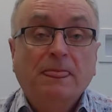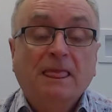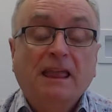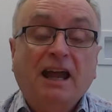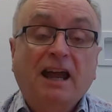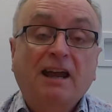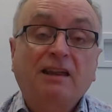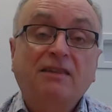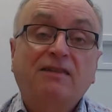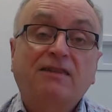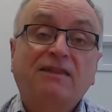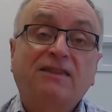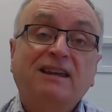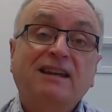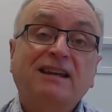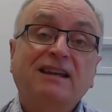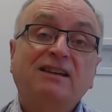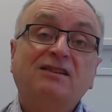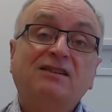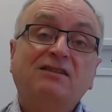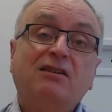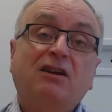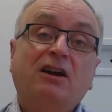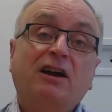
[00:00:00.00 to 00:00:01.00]
And
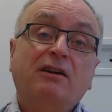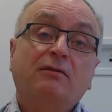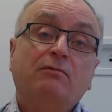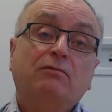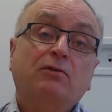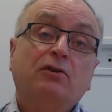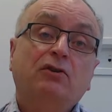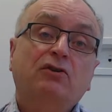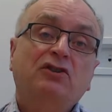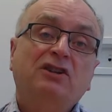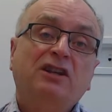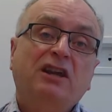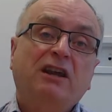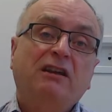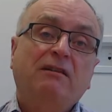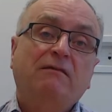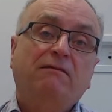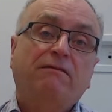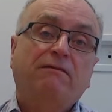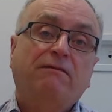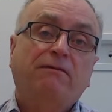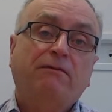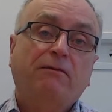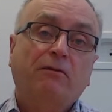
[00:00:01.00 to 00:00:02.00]
things like routine
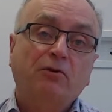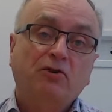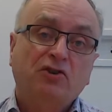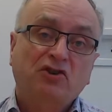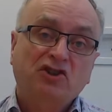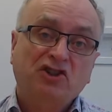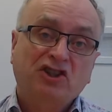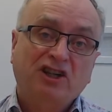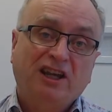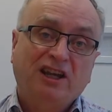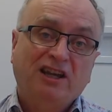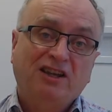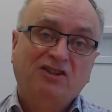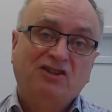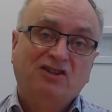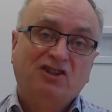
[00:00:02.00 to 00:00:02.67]
foot checks